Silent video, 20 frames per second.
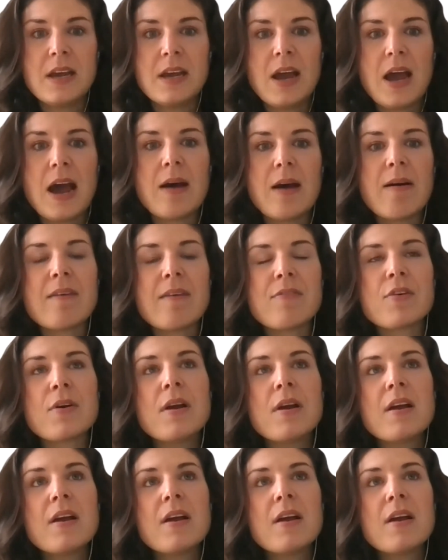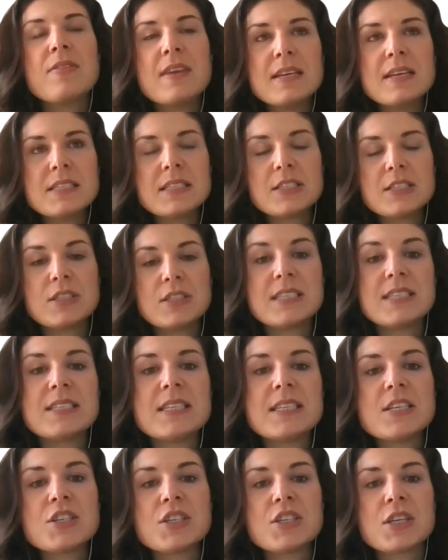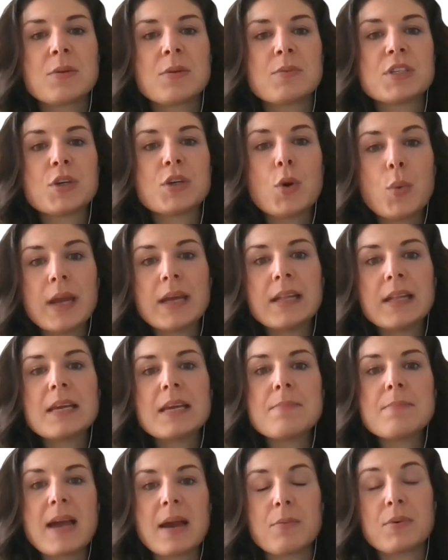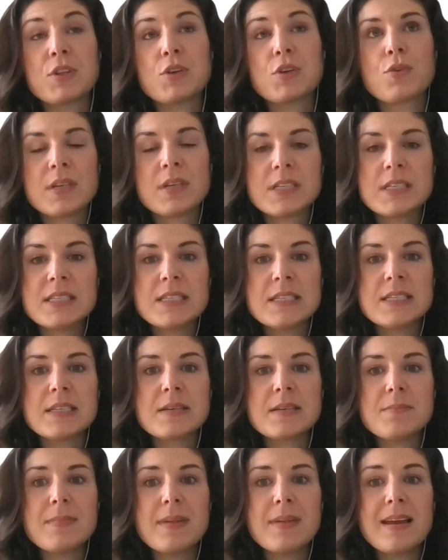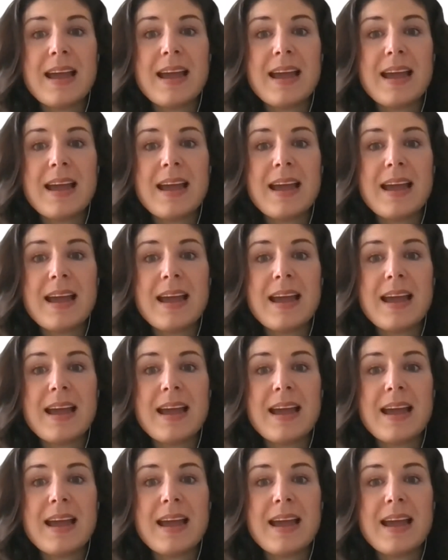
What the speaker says: However, this decision was quickly met with criticism,